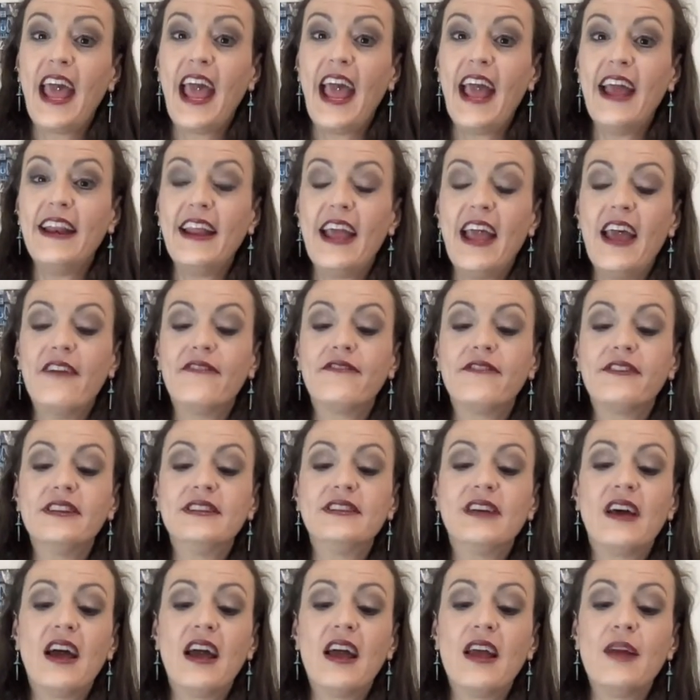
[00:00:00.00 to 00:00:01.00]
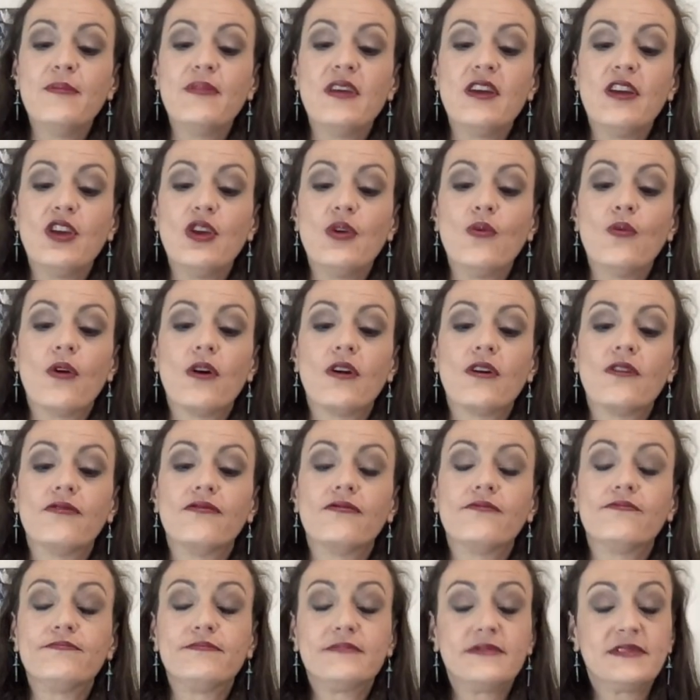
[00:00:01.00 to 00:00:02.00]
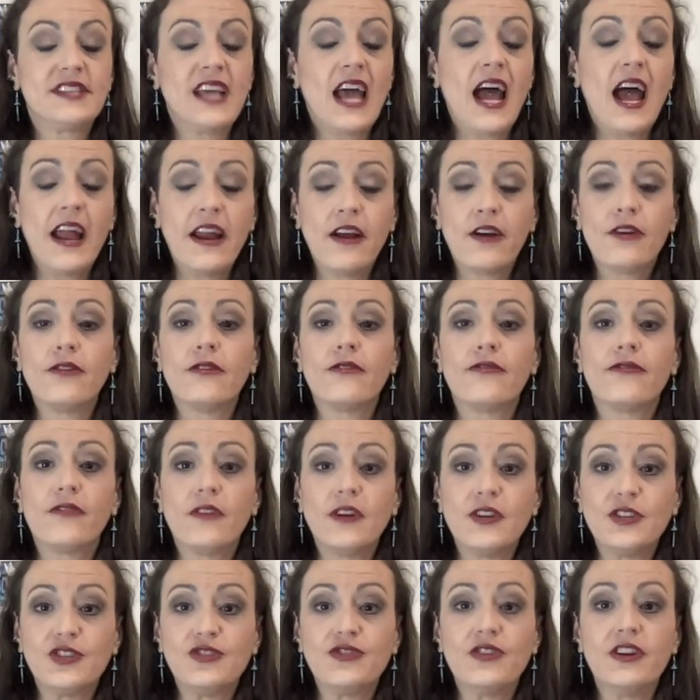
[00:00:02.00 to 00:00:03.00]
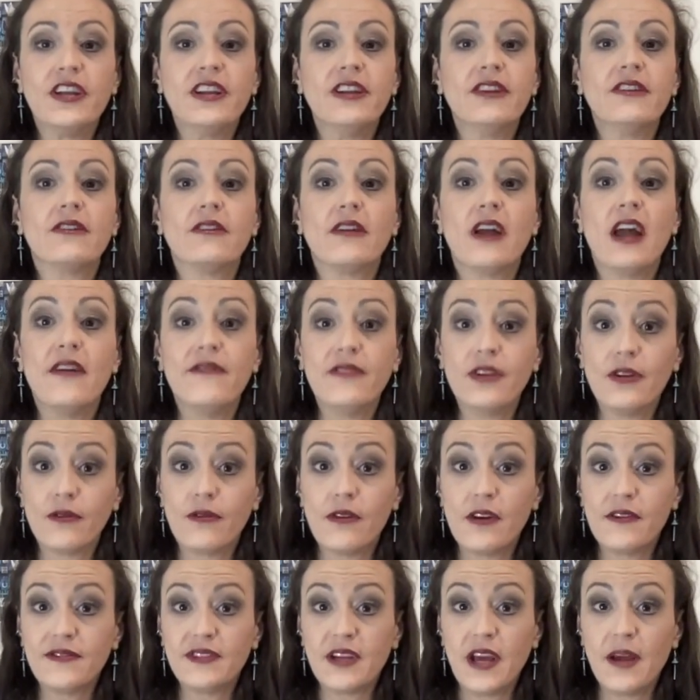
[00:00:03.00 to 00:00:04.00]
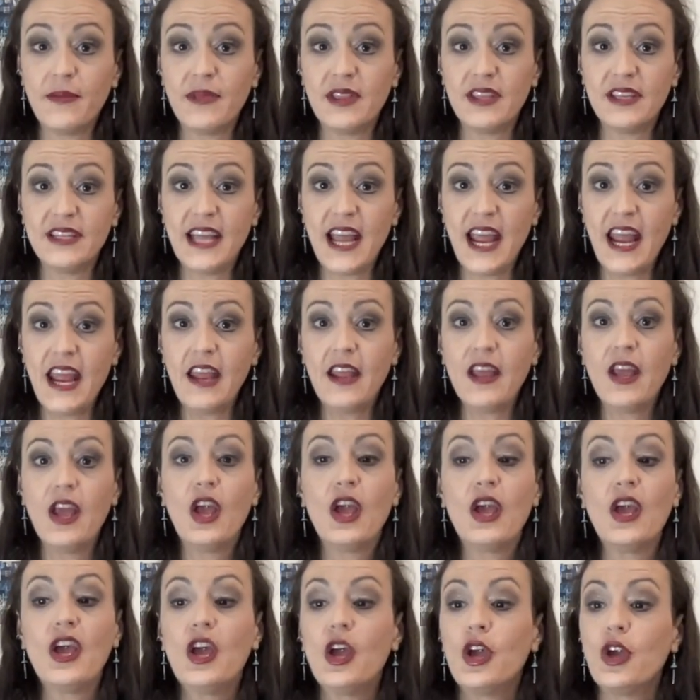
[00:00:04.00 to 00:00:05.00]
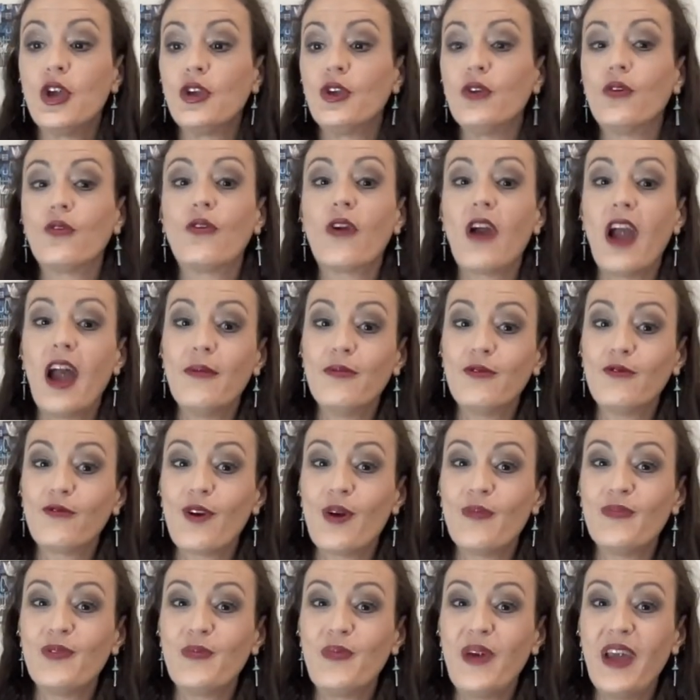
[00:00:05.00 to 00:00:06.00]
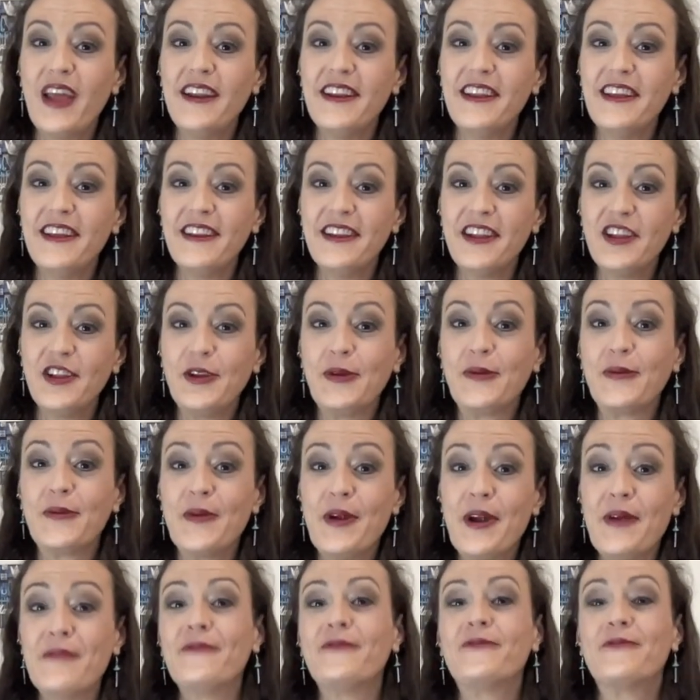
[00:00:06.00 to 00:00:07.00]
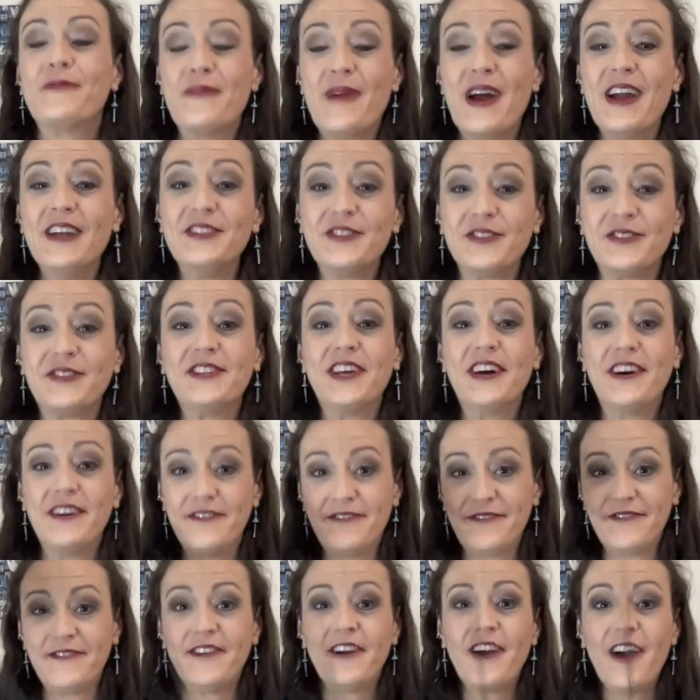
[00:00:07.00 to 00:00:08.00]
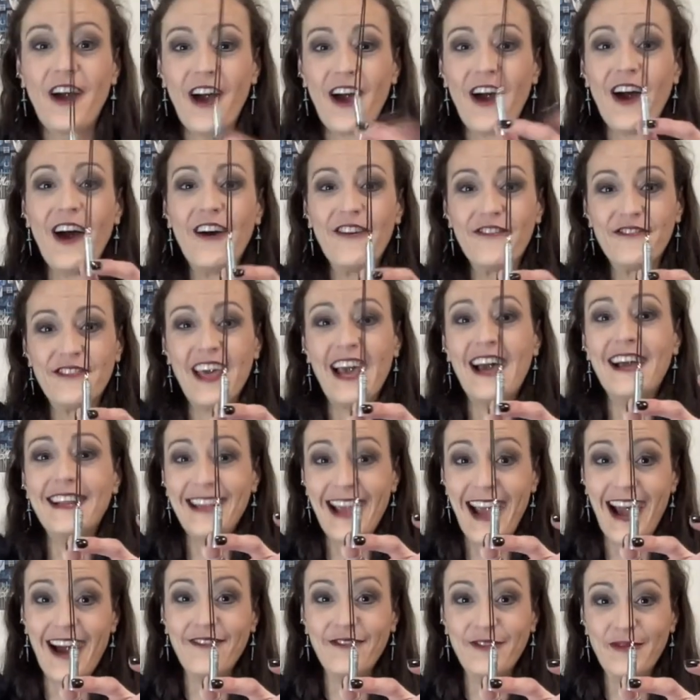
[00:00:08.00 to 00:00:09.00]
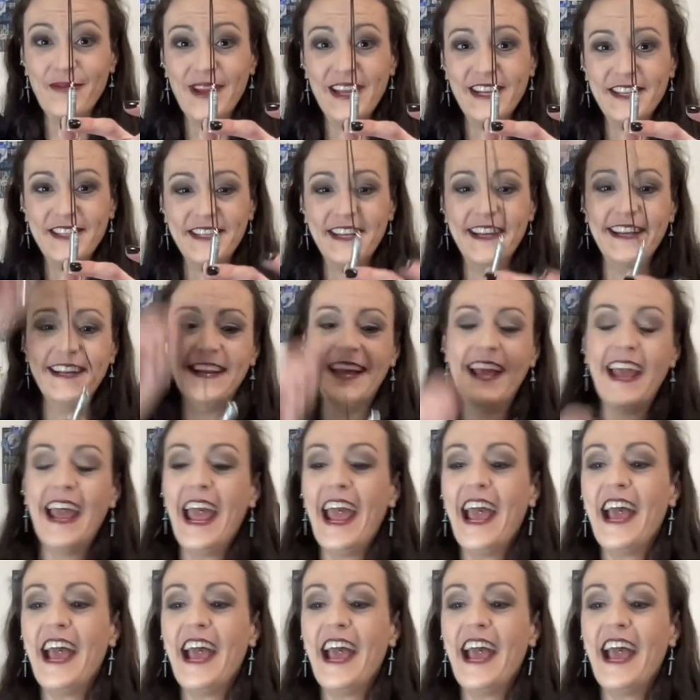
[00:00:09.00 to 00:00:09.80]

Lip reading: And every time that you are tired or frustrated or having a rough time in the day, you grab and rub the pendant and you remind yourself of that affirmation.